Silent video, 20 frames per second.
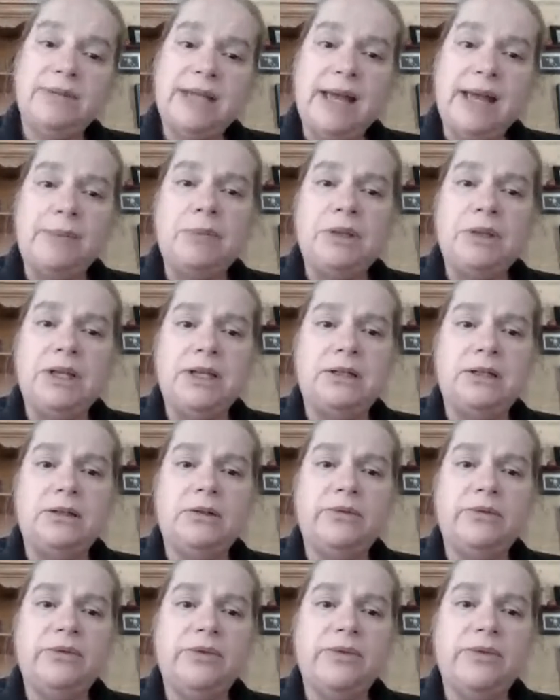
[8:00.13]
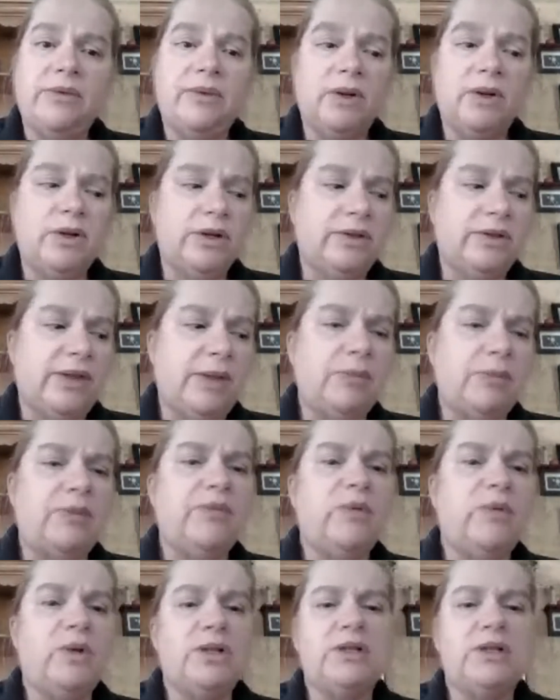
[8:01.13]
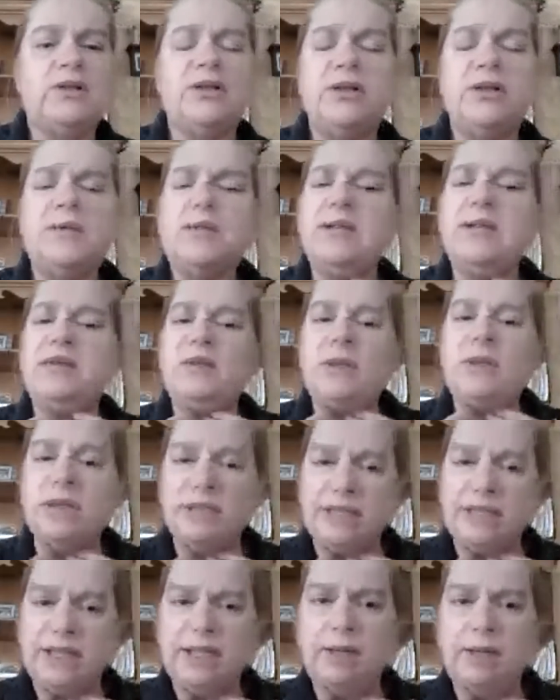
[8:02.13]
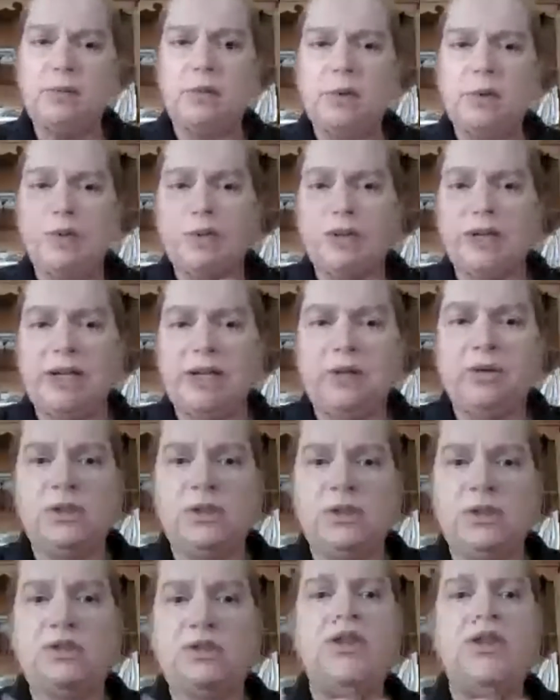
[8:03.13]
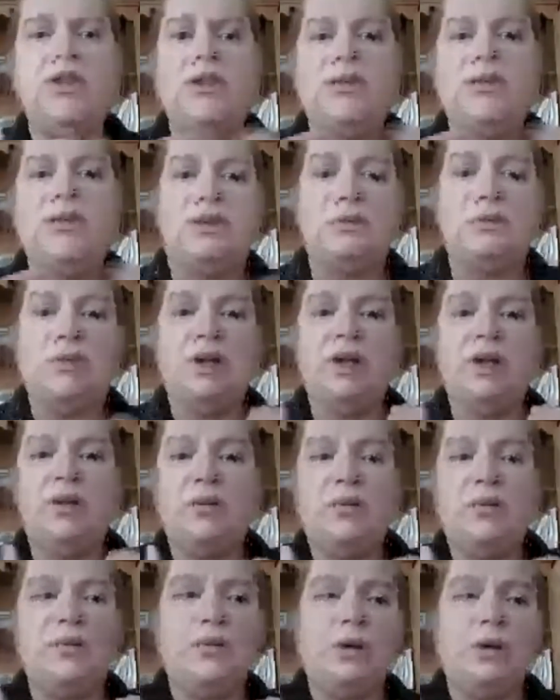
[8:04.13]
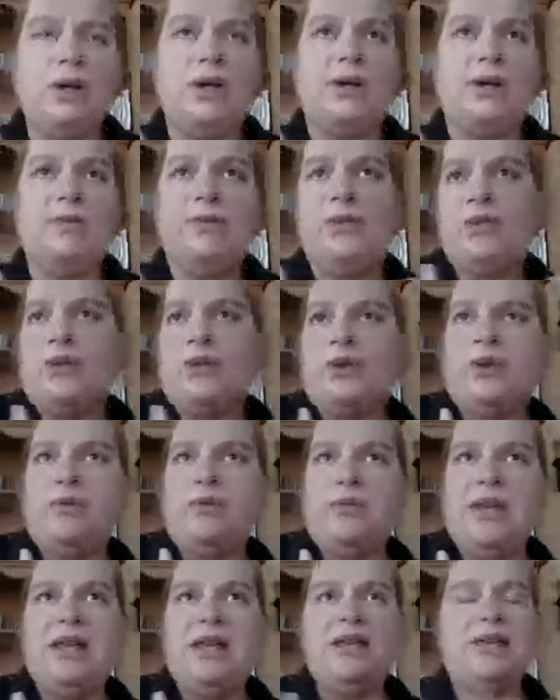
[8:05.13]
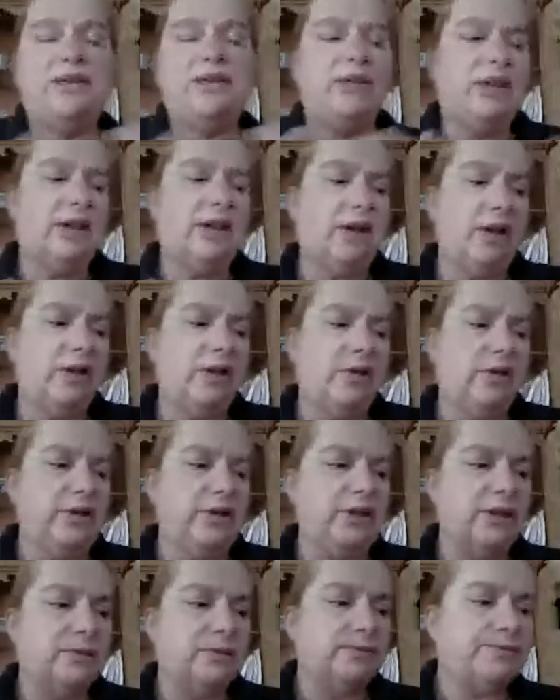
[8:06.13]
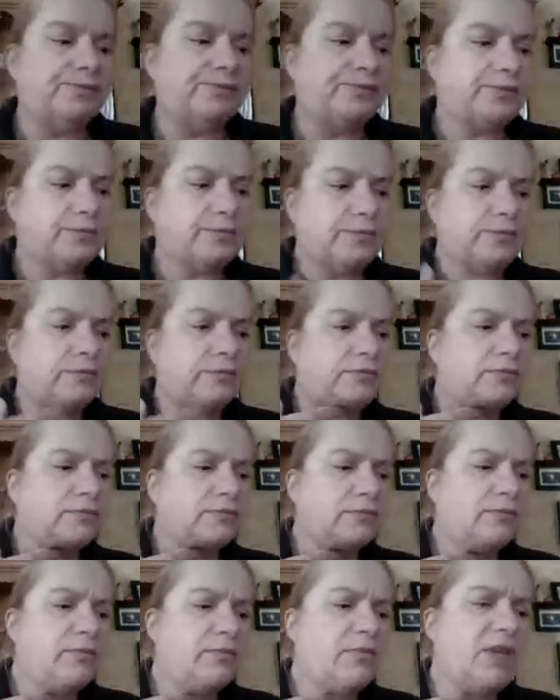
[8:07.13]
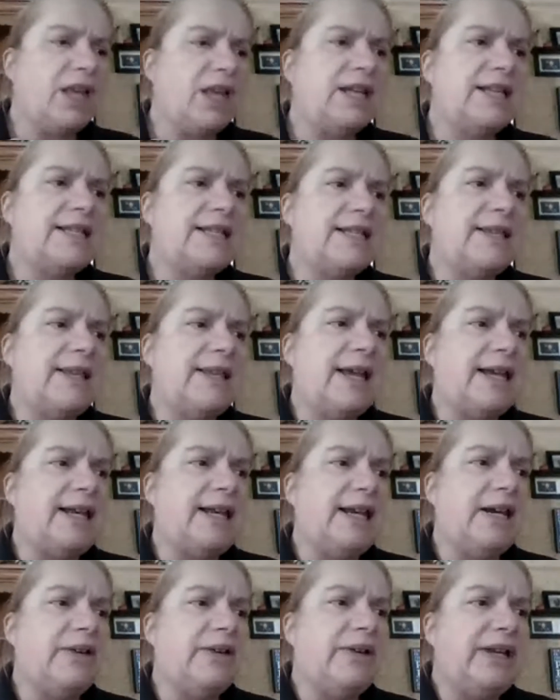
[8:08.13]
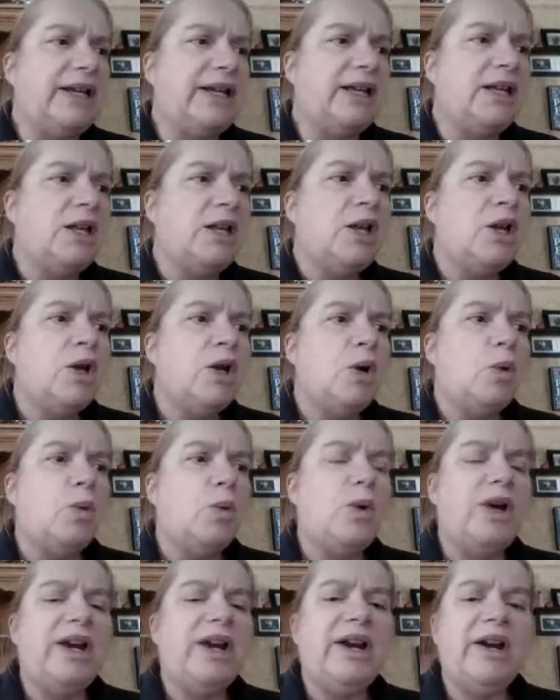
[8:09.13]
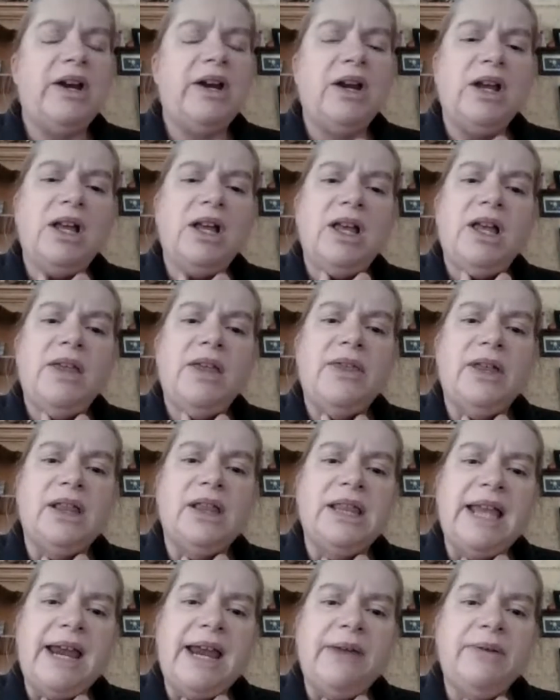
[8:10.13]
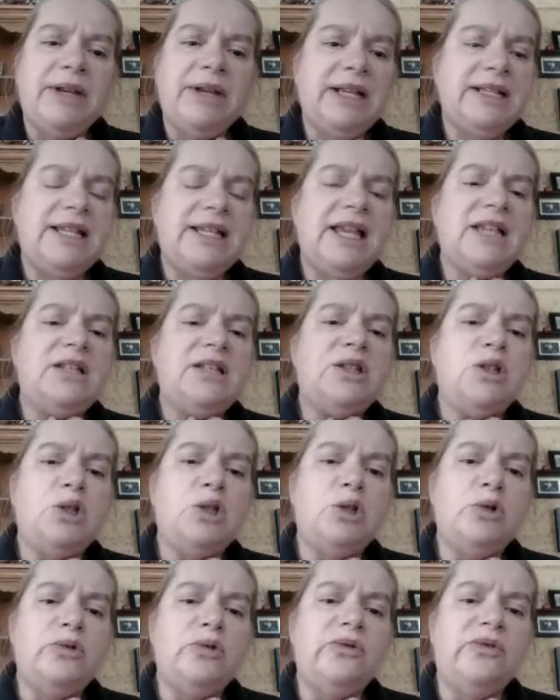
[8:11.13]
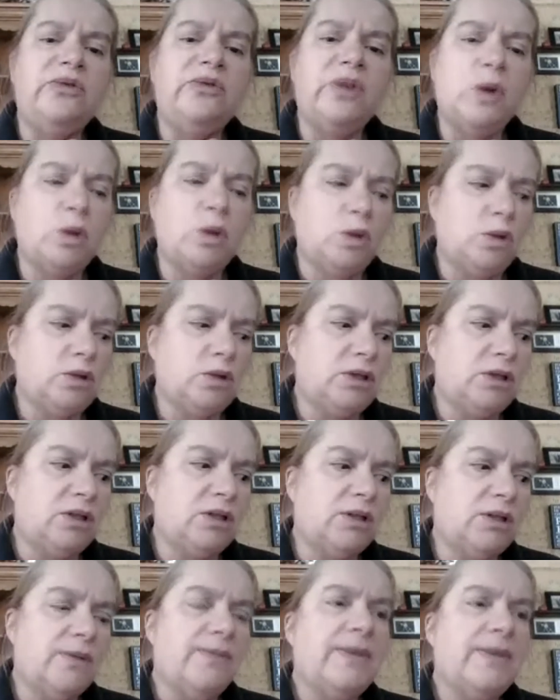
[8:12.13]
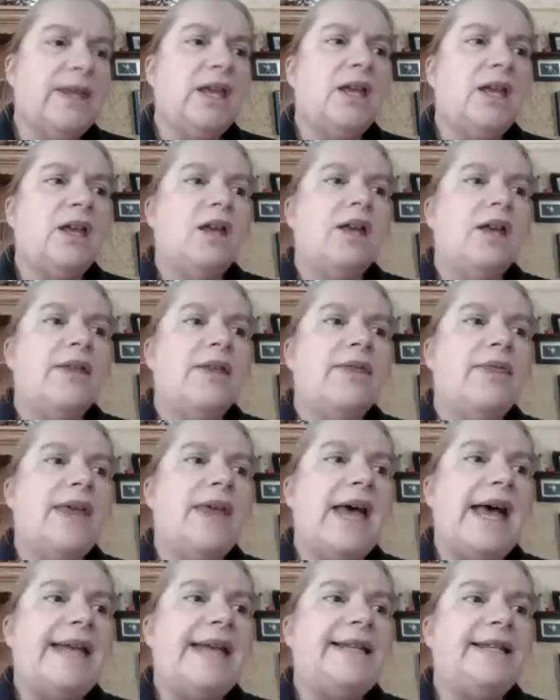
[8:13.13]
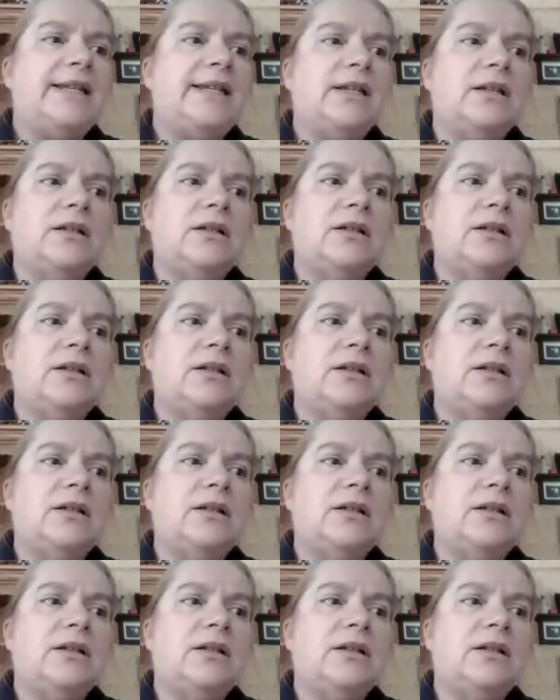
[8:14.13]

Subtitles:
apple. I don't know if you've ever heard of that before. So sometimes you can see it more pronounced from other certain males than others. And it's in that area where the larynx has two folds that